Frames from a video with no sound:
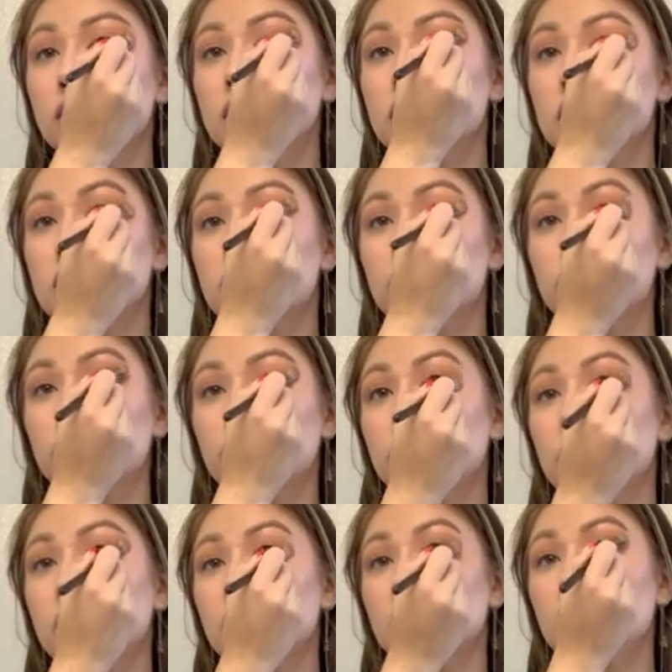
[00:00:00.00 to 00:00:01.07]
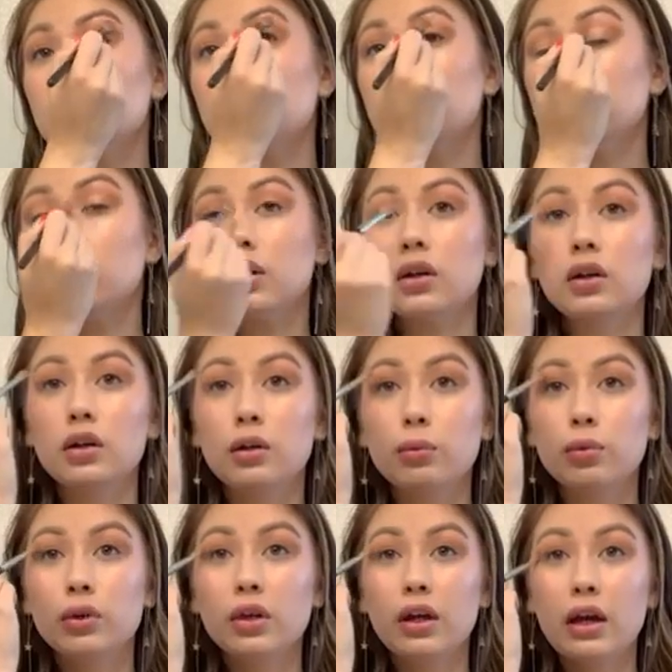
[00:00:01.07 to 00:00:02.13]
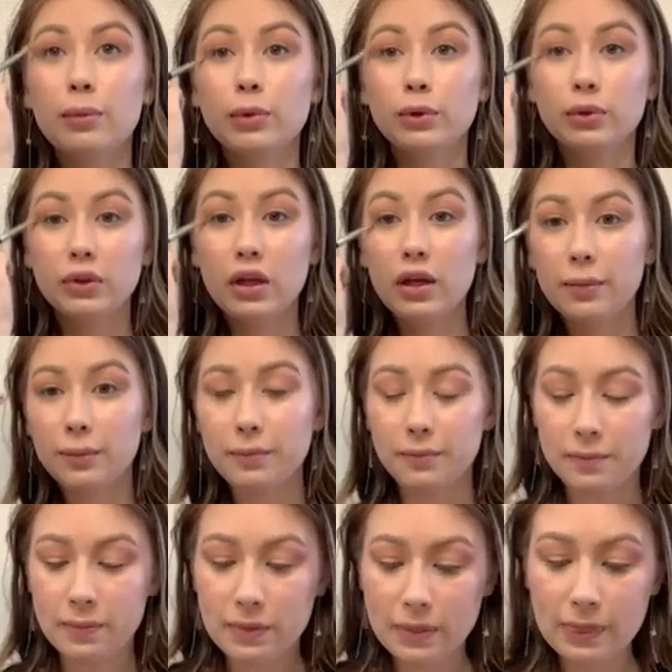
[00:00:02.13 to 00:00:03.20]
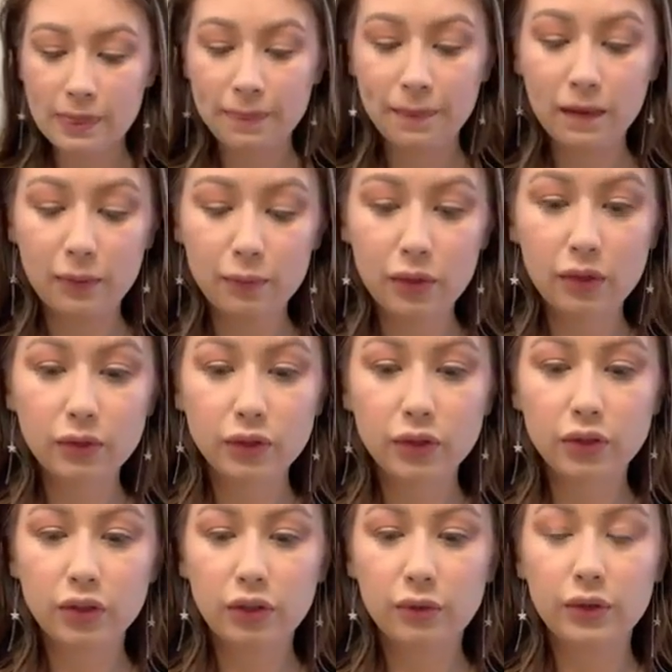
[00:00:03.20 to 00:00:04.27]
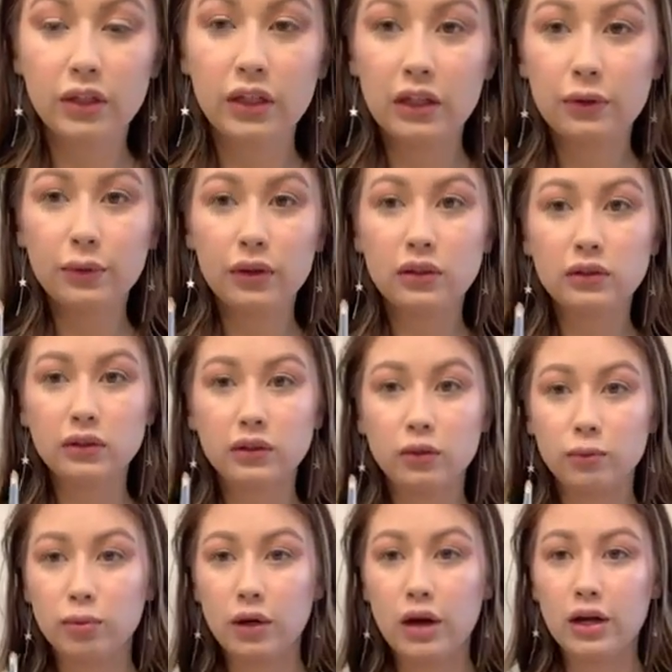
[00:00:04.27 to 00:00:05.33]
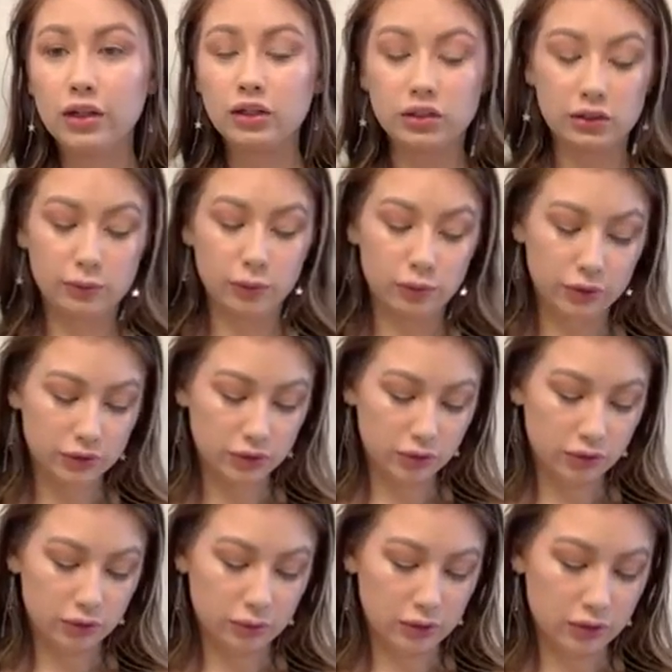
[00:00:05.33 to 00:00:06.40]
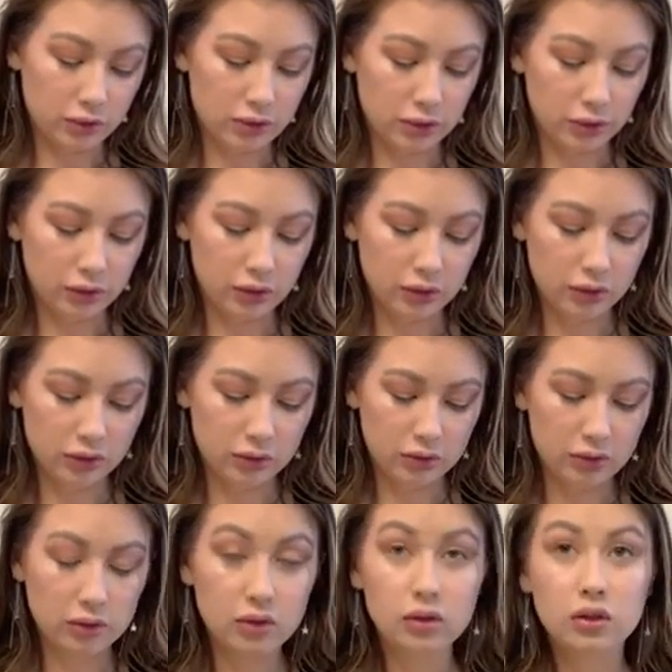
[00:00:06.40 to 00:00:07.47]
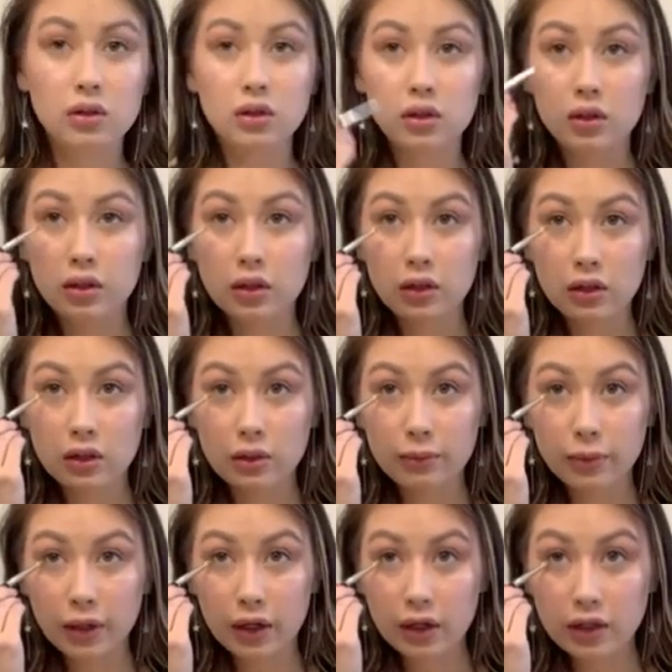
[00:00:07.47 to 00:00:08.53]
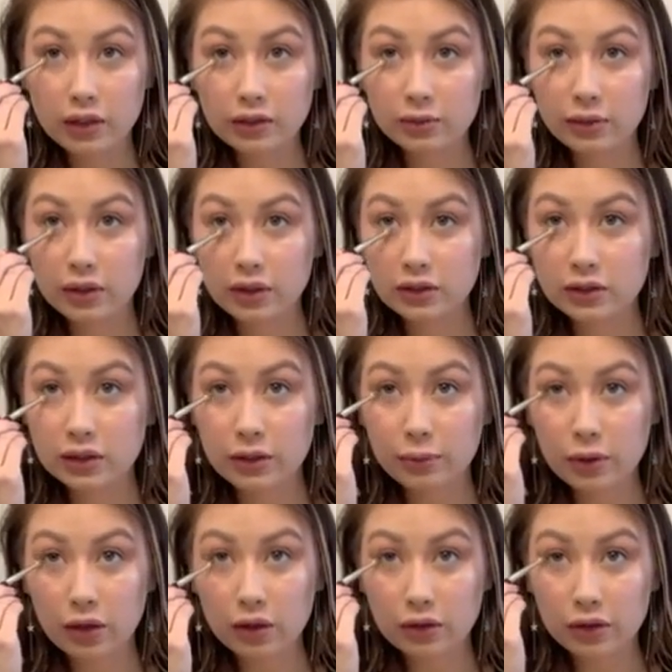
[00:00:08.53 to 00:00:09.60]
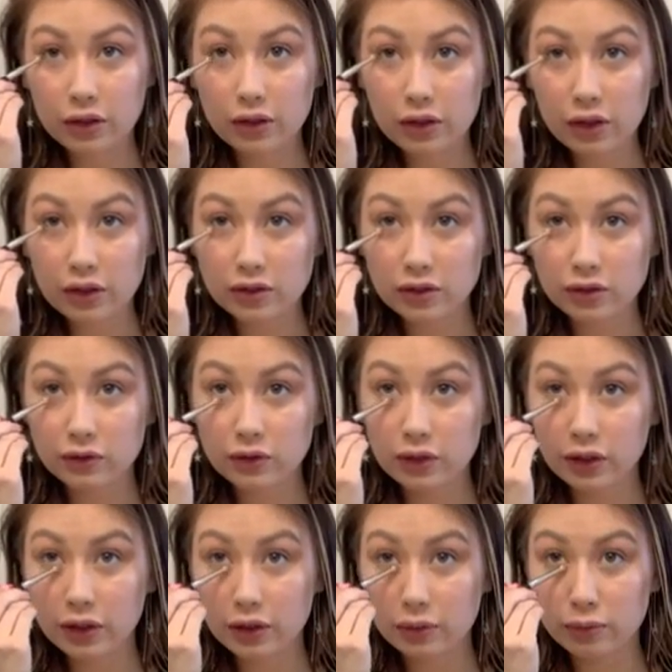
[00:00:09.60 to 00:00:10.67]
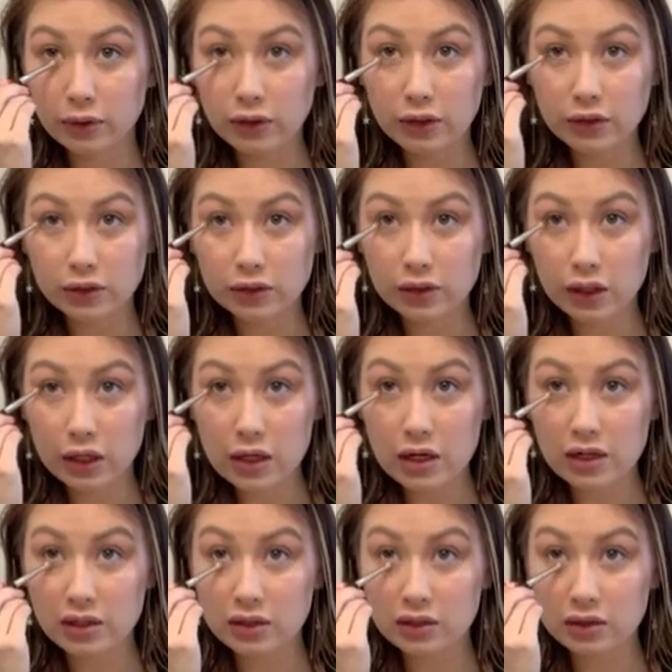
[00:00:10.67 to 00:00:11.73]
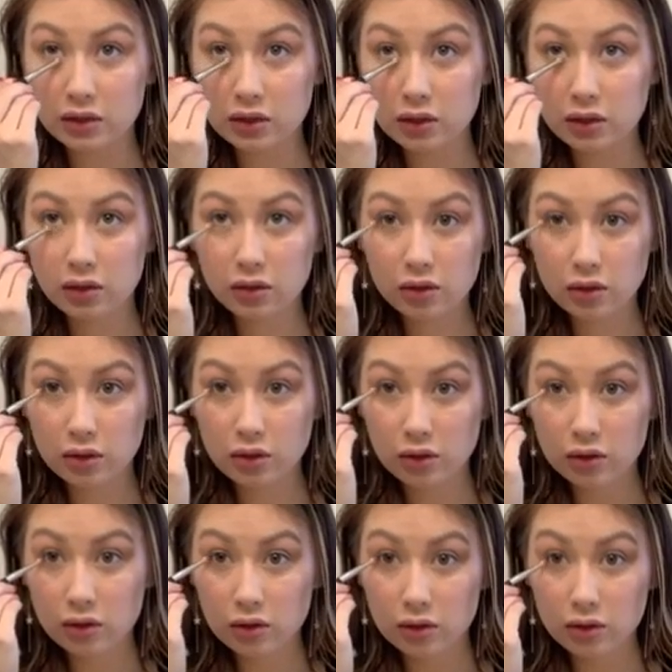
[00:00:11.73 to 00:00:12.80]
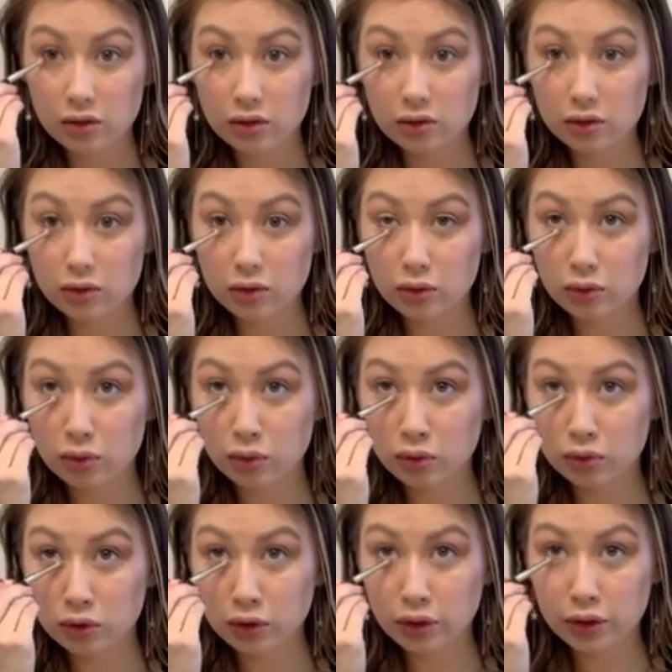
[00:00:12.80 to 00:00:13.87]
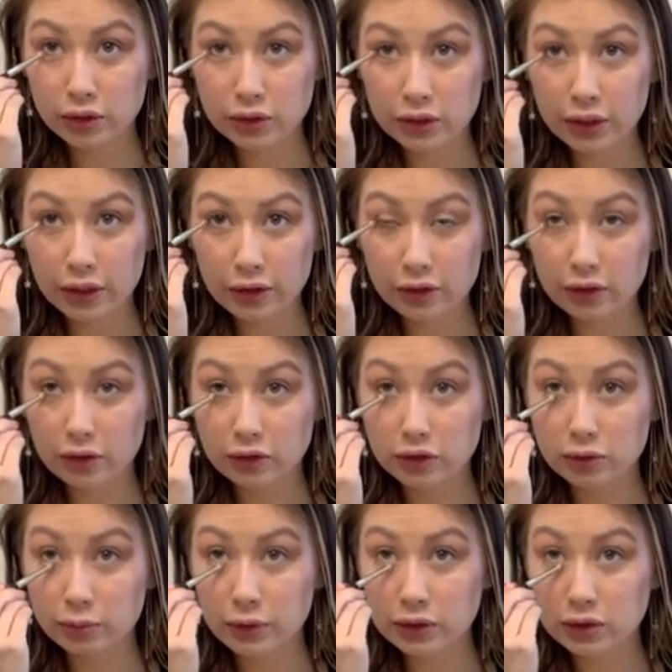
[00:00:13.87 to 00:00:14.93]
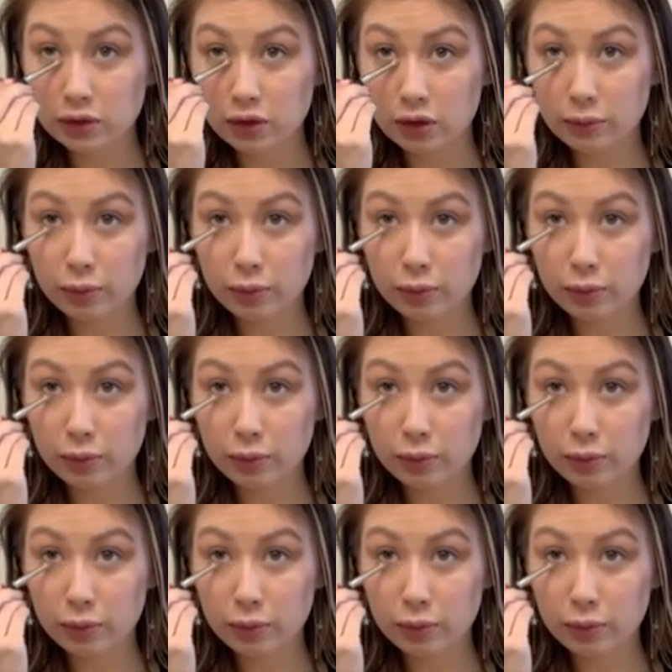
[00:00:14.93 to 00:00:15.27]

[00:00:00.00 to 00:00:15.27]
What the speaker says: pretty good. I'm pretty happy with that. Now I'm going to go in with a little brush, and I'm going to go under my eyes with that same color. I just feel like it really just ties the whole look together. It just makes it a lot more